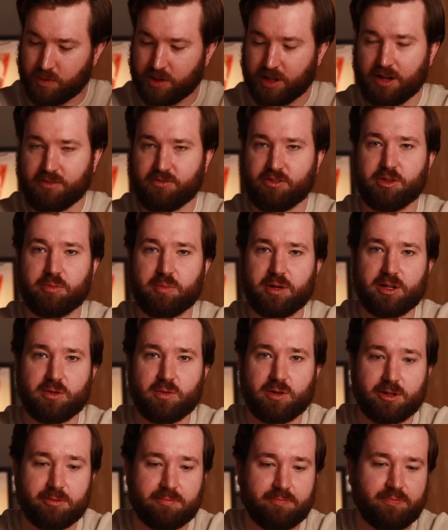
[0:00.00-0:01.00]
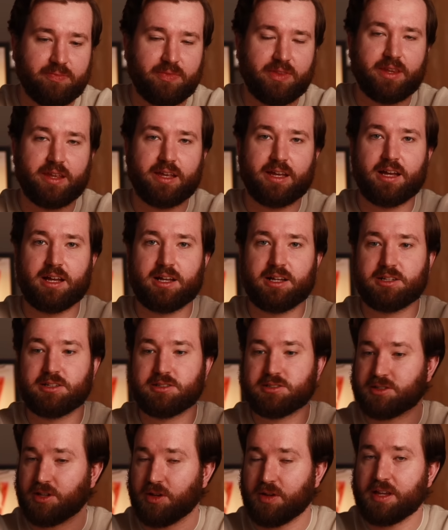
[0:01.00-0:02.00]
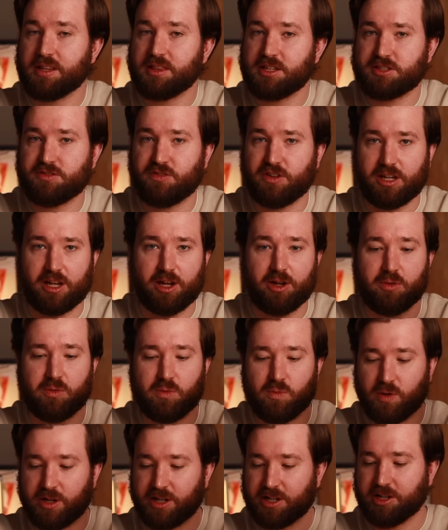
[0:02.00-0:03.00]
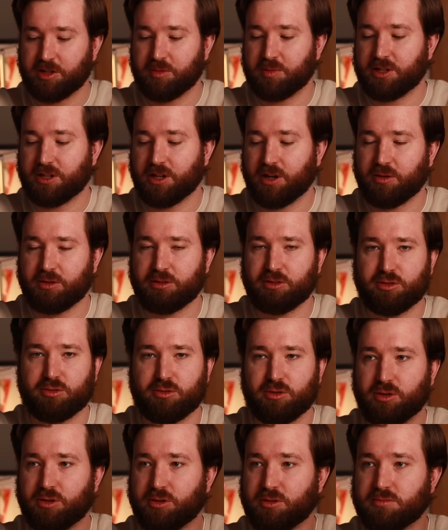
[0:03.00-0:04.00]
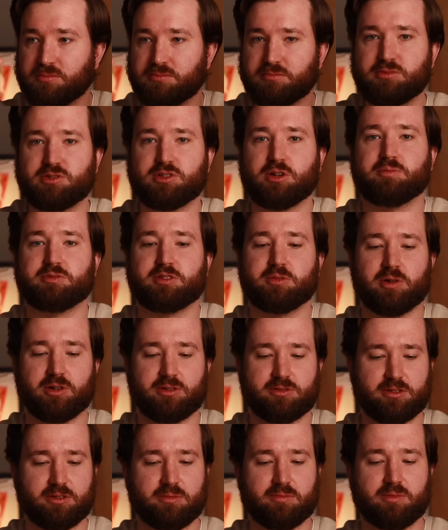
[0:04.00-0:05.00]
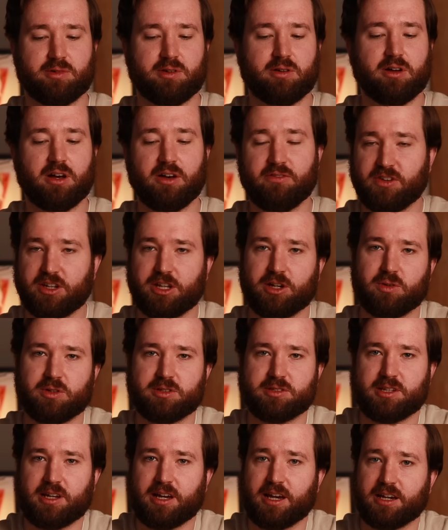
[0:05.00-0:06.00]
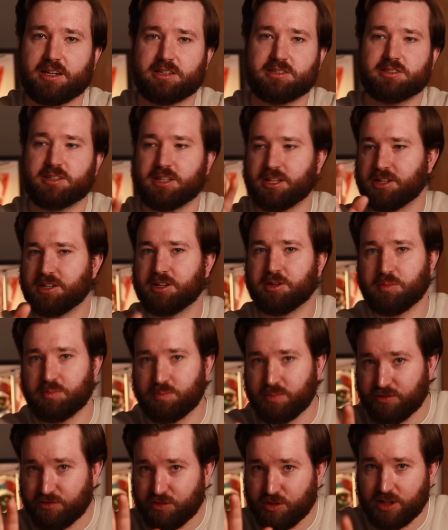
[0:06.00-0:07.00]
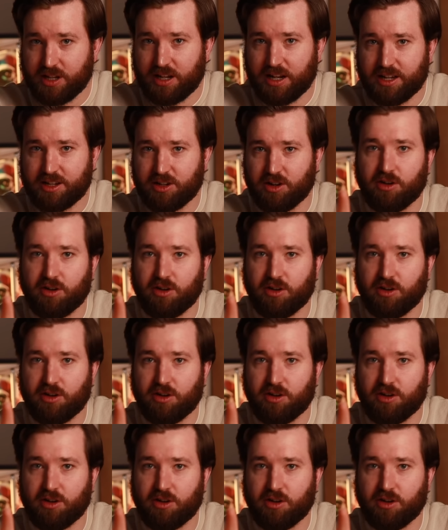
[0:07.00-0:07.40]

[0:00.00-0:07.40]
we're going for the big one. So in this video, we're going to be going through top to bottom a video on tax. No, before you click